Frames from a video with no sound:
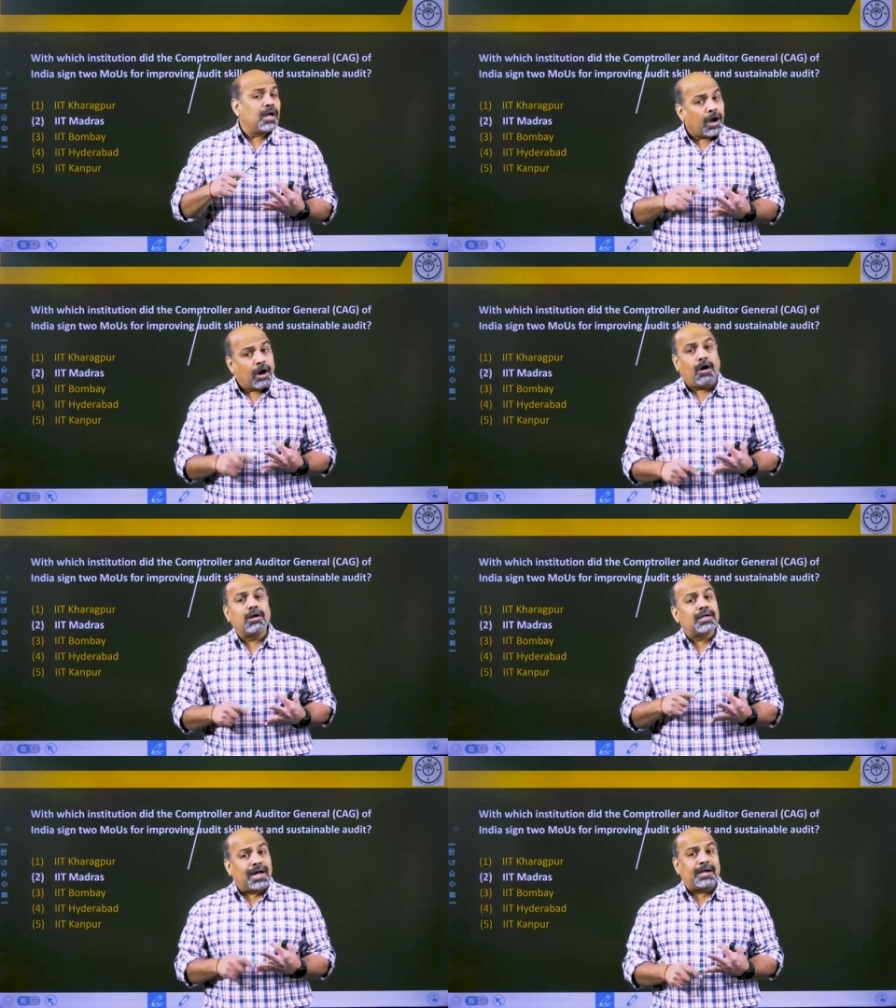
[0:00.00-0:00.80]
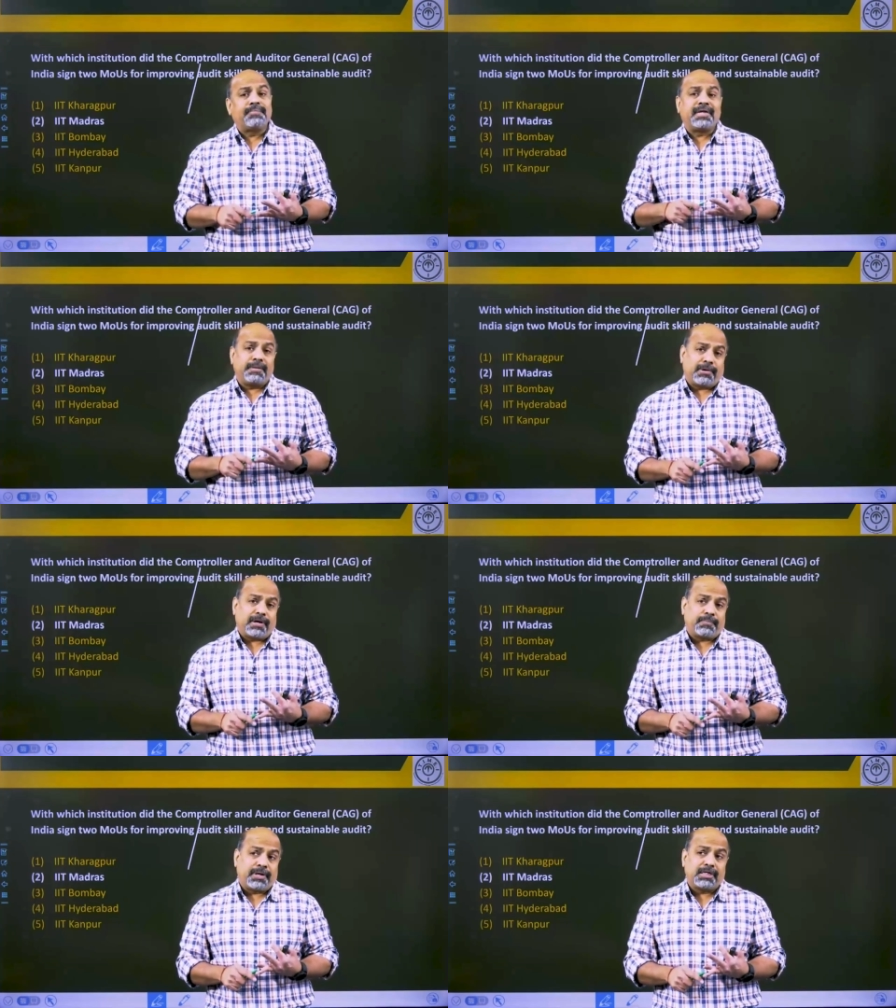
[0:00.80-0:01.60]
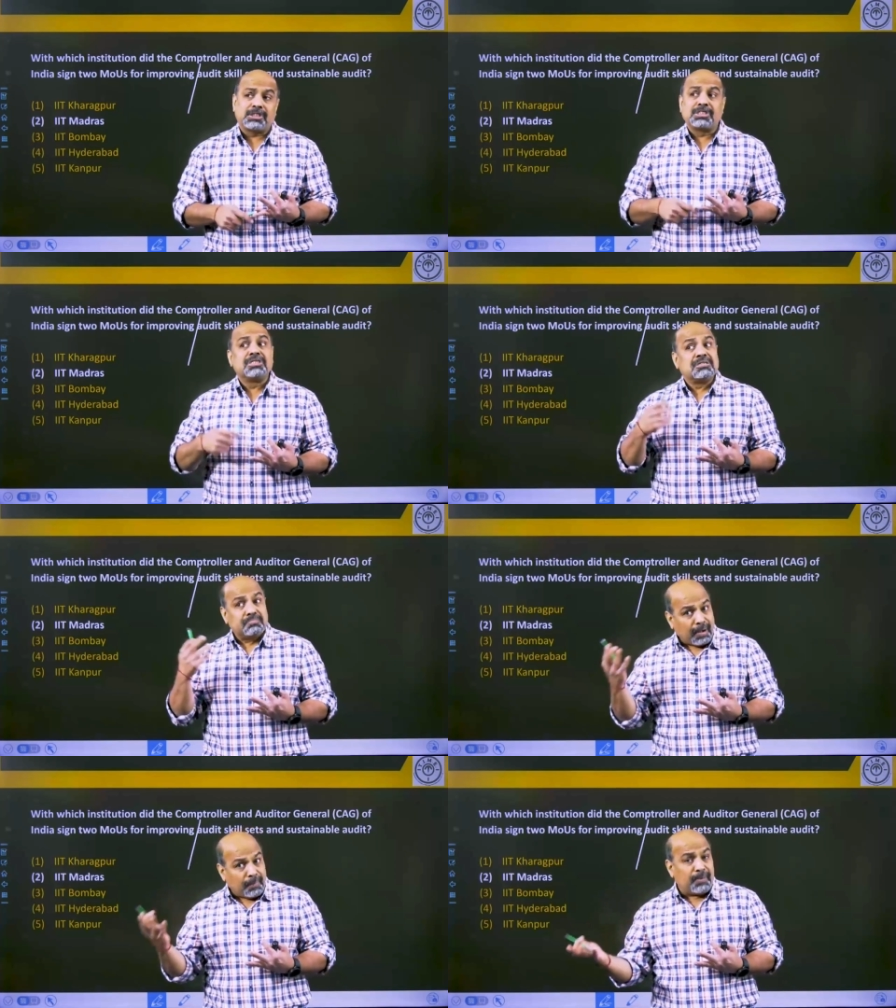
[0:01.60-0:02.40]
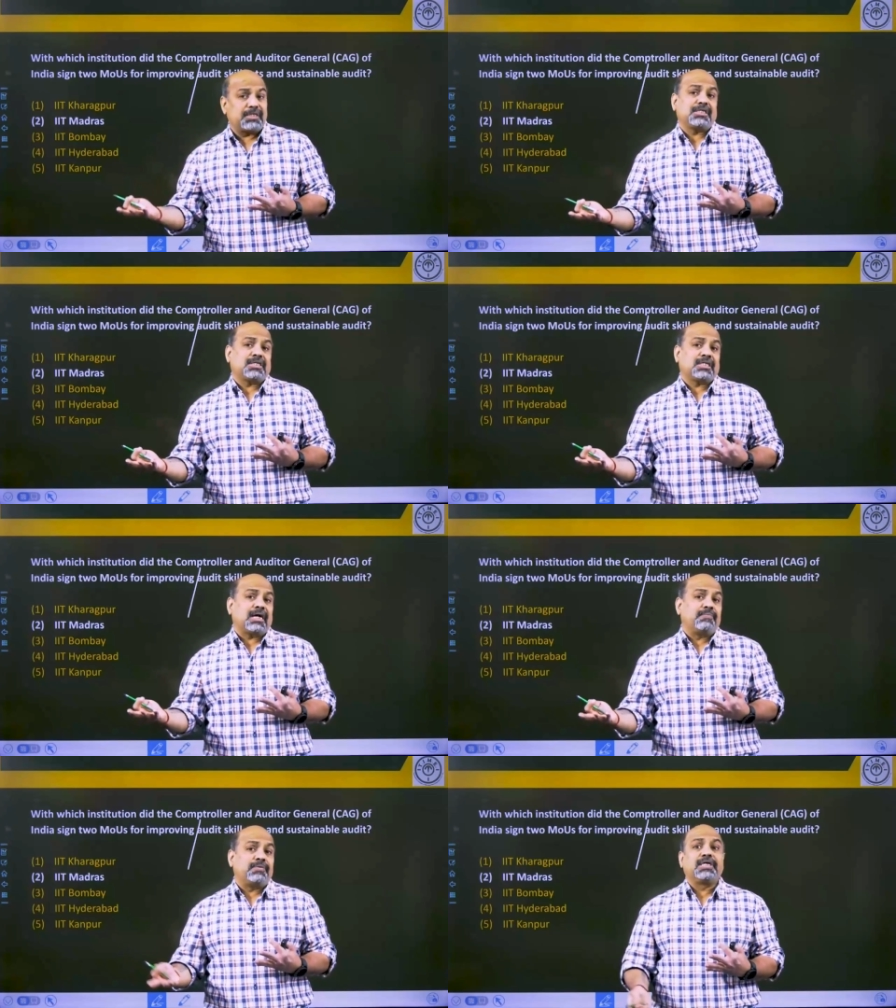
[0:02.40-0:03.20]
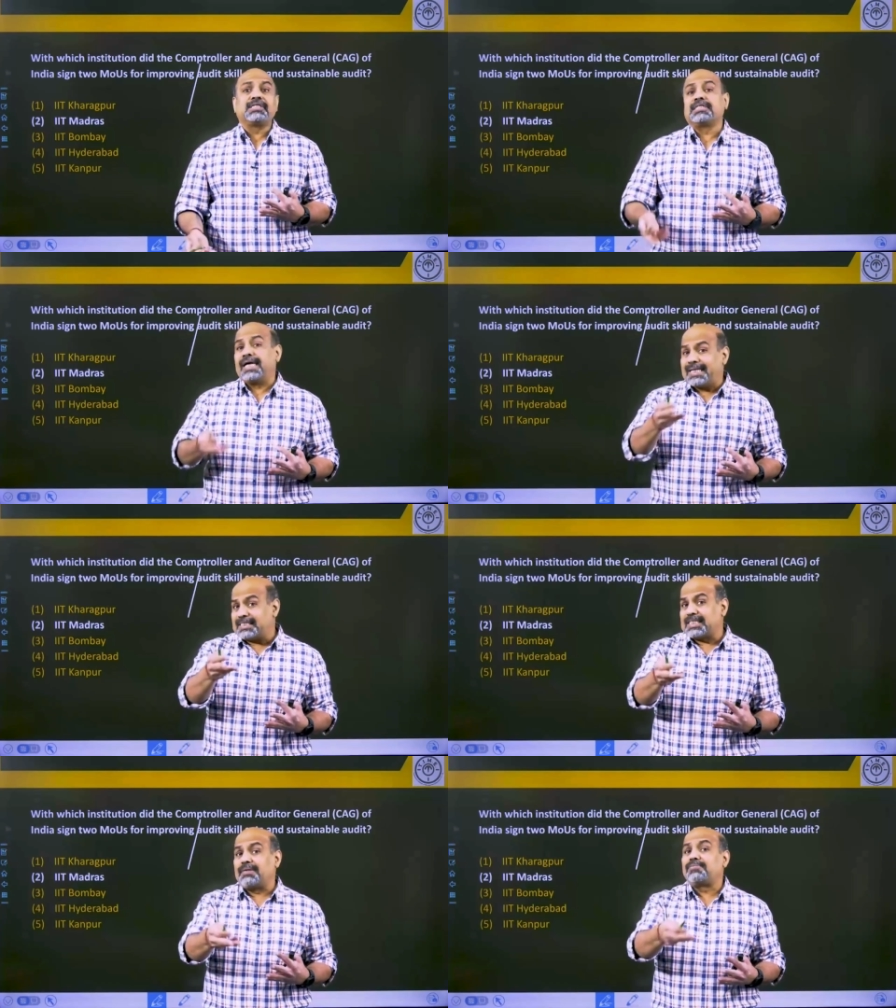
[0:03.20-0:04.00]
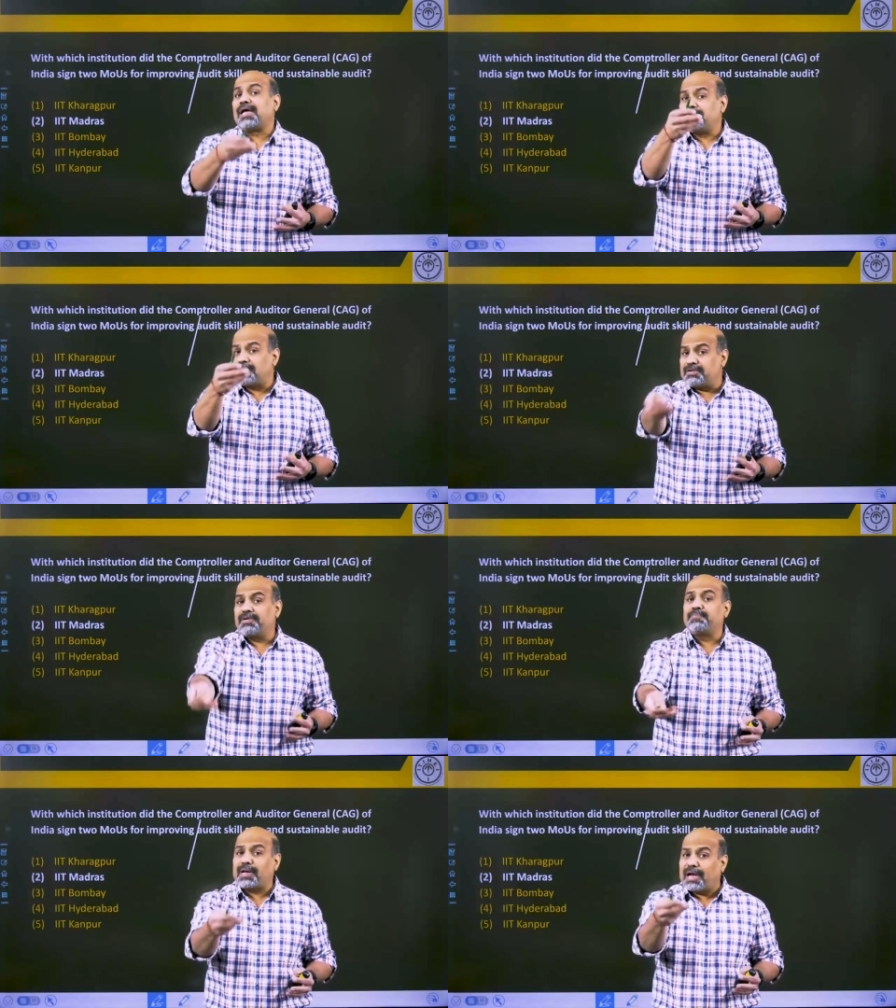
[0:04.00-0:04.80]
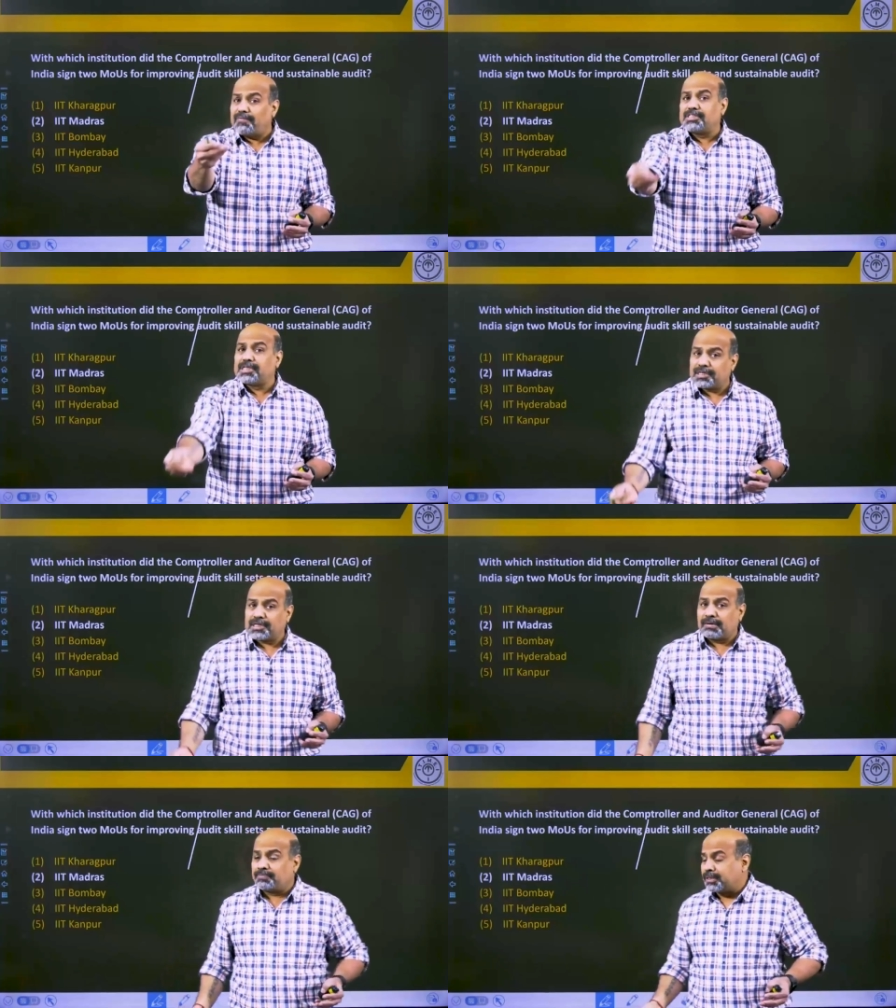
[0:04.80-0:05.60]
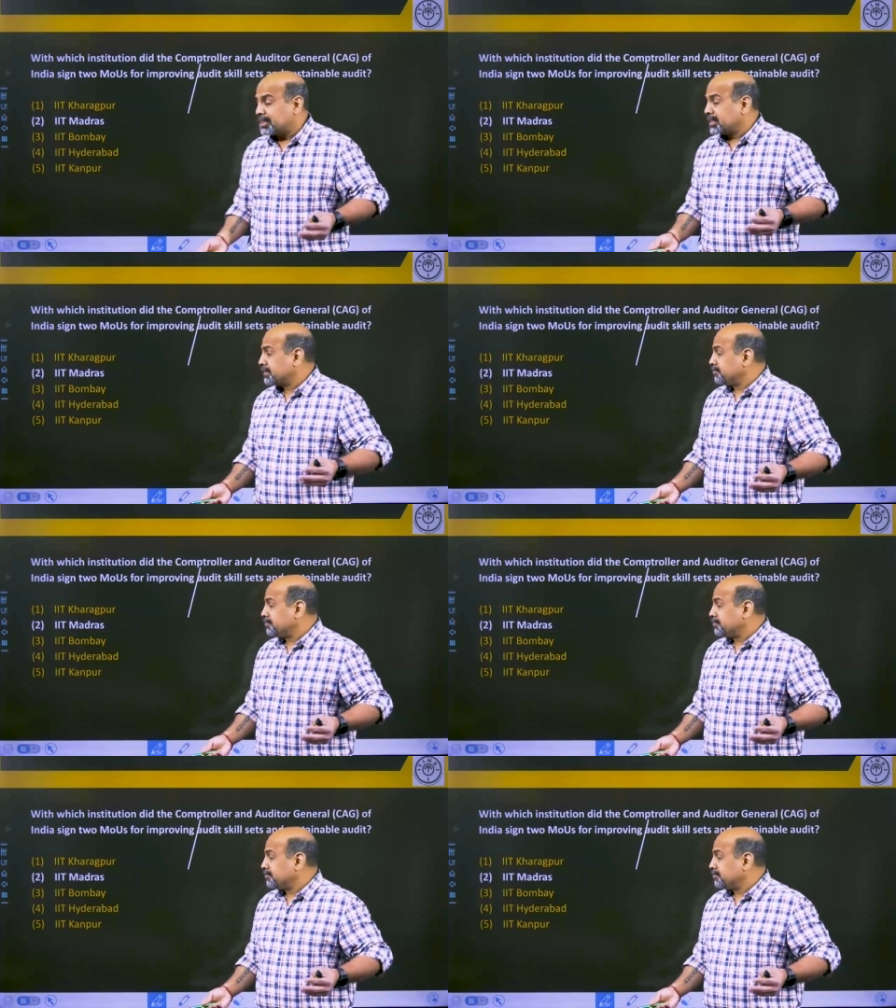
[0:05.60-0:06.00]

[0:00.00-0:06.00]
all government departments, public sector companies, and sometimes even private sector companies.